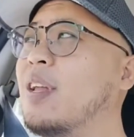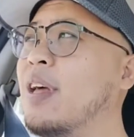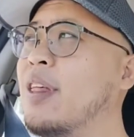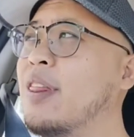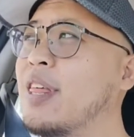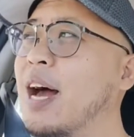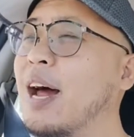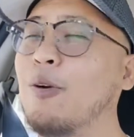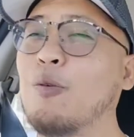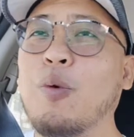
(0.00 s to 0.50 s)

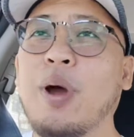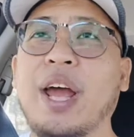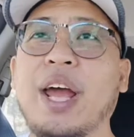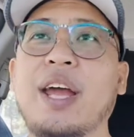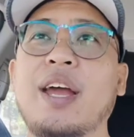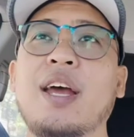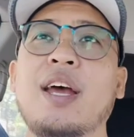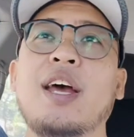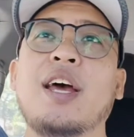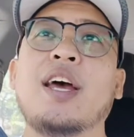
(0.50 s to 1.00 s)
That
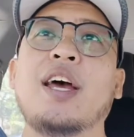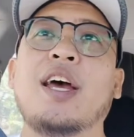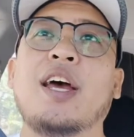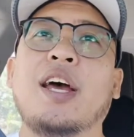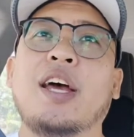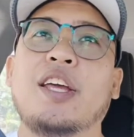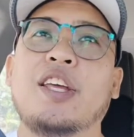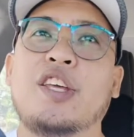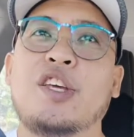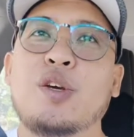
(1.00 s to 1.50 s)
way,
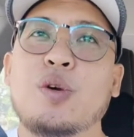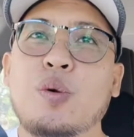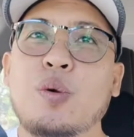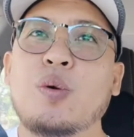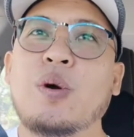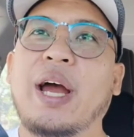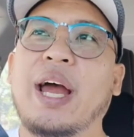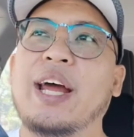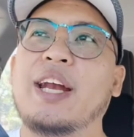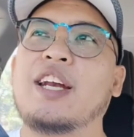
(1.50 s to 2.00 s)

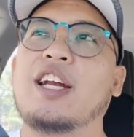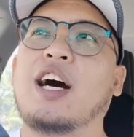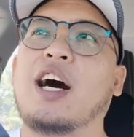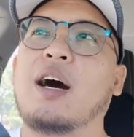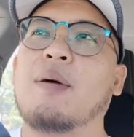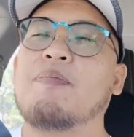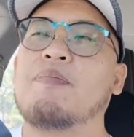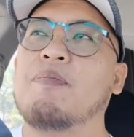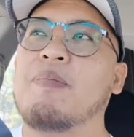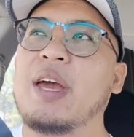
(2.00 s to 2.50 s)
you end
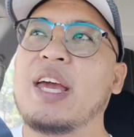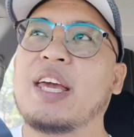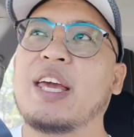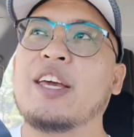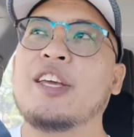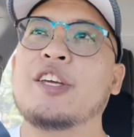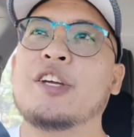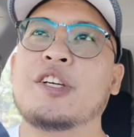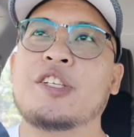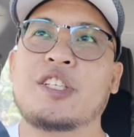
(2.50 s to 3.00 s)
up
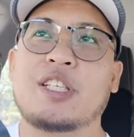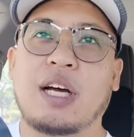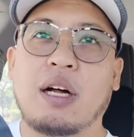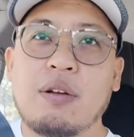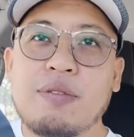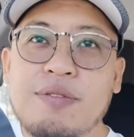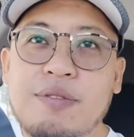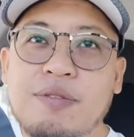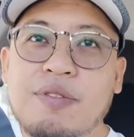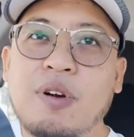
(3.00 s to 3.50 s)
making
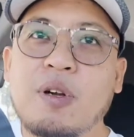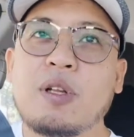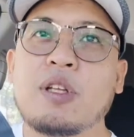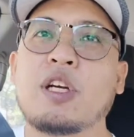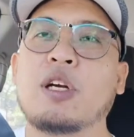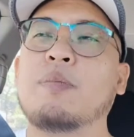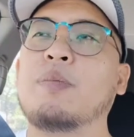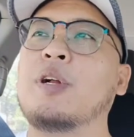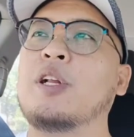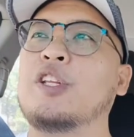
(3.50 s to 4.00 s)
yourself
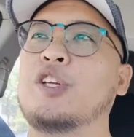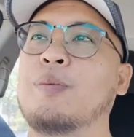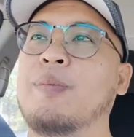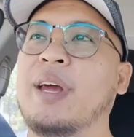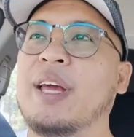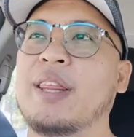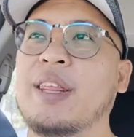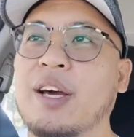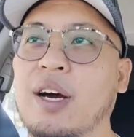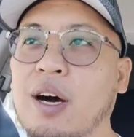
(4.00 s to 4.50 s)
vulnerable. You
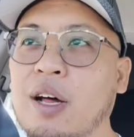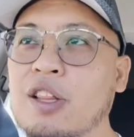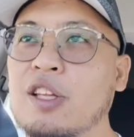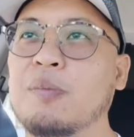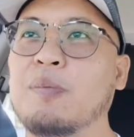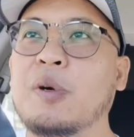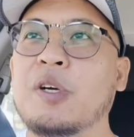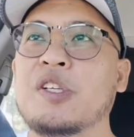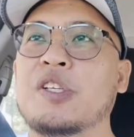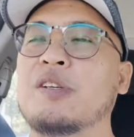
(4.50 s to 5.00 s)
make the other
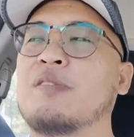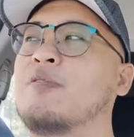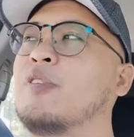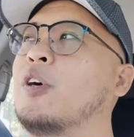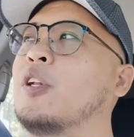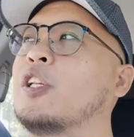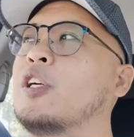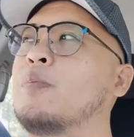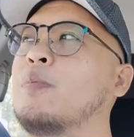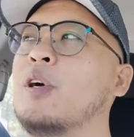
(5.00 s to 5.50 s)
person
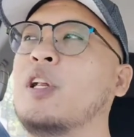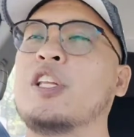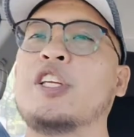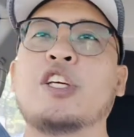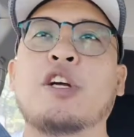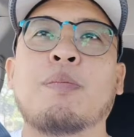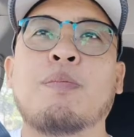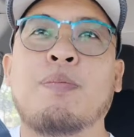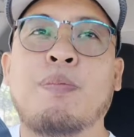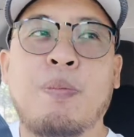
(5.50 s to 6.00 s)
vulnerable.
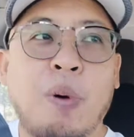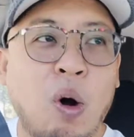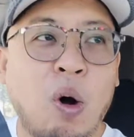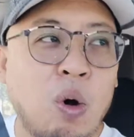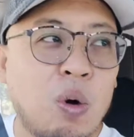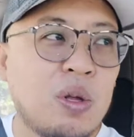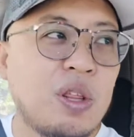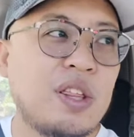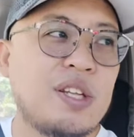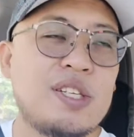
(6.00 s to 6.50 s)
You're
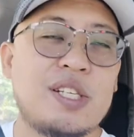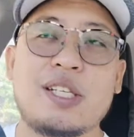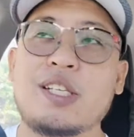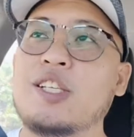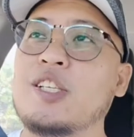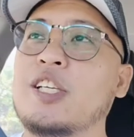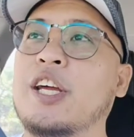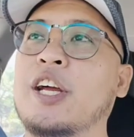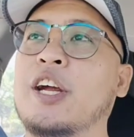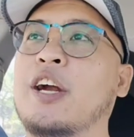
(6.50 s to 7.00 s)
both
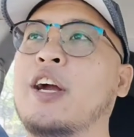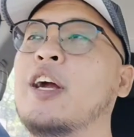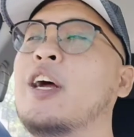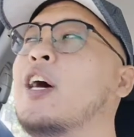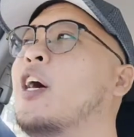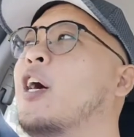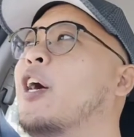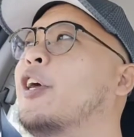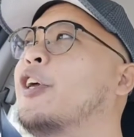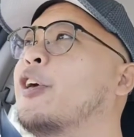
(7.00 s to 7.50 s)
sincere.
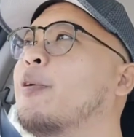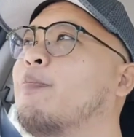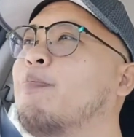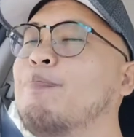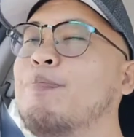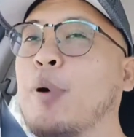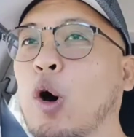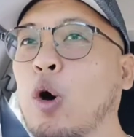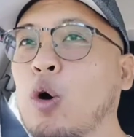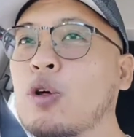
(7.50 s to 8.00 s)
You're
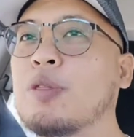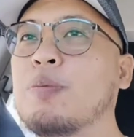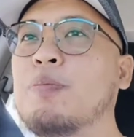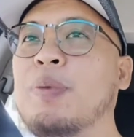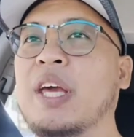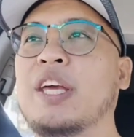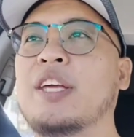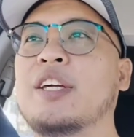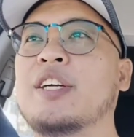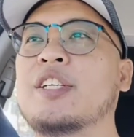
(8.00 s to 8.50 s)
both
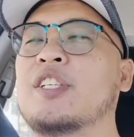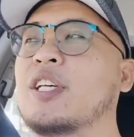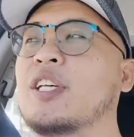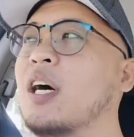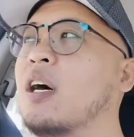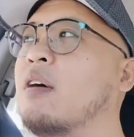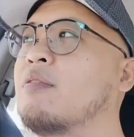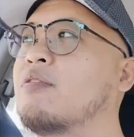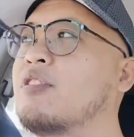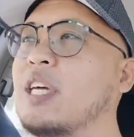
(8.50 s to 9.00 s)
being
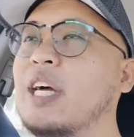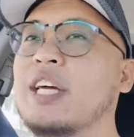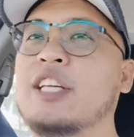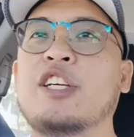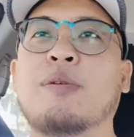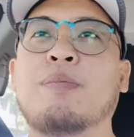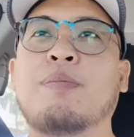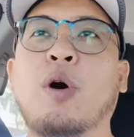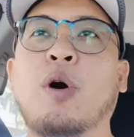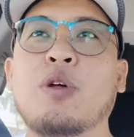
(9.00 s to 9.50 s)
yourselves. And
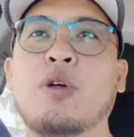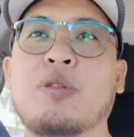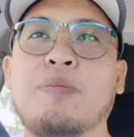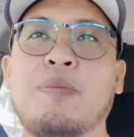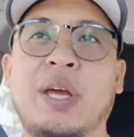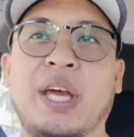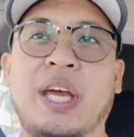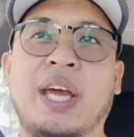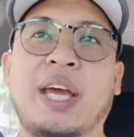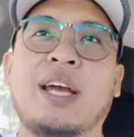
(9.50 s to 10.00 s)
you're both
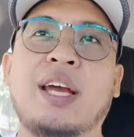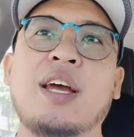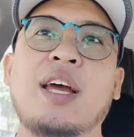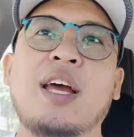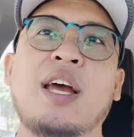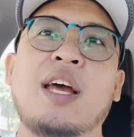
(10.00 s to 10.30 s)
being